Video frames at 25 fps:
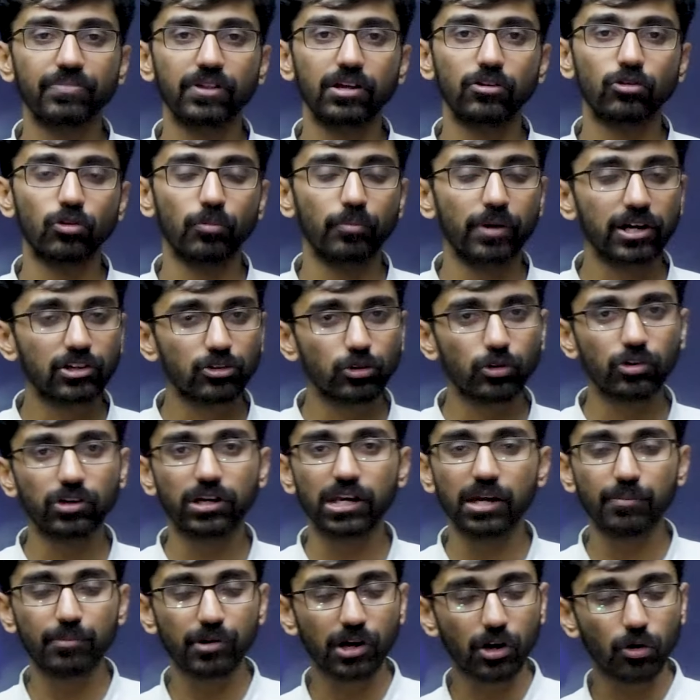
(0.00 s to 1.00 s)
So make sure you
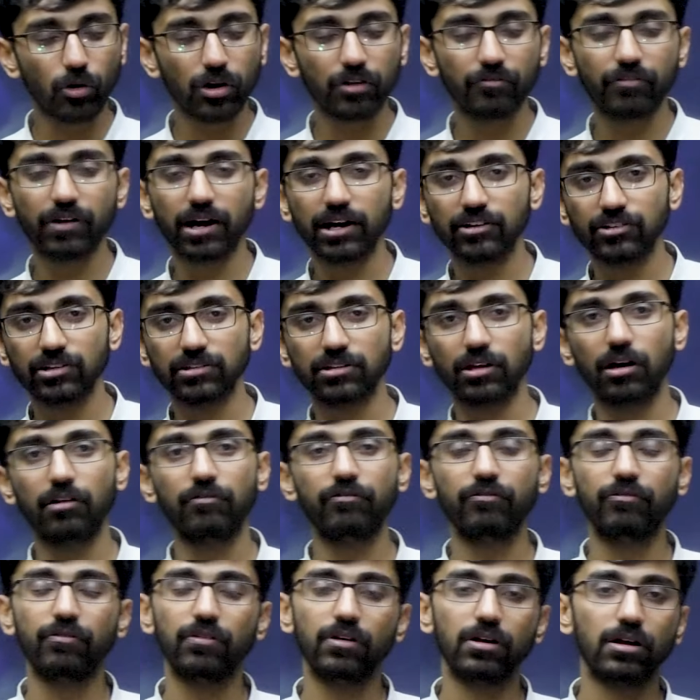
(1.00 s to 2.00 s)
keep your notifications
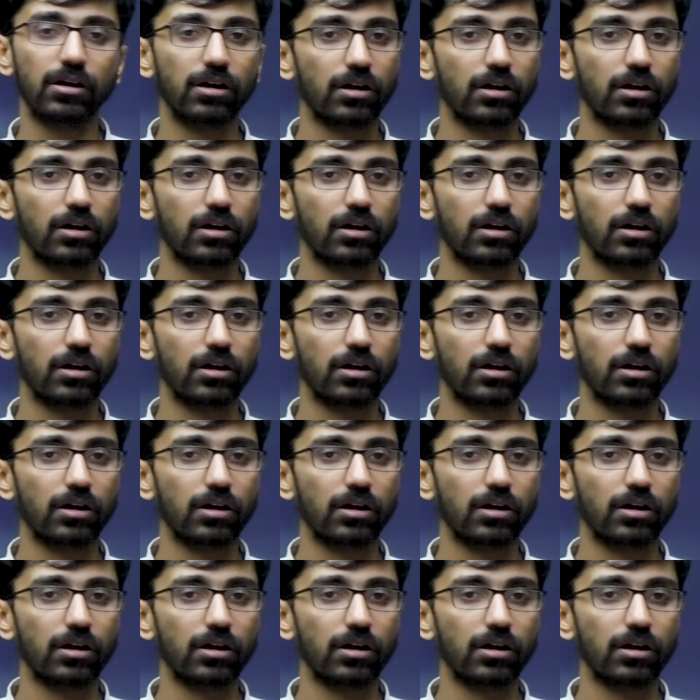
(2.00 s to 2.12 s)
off.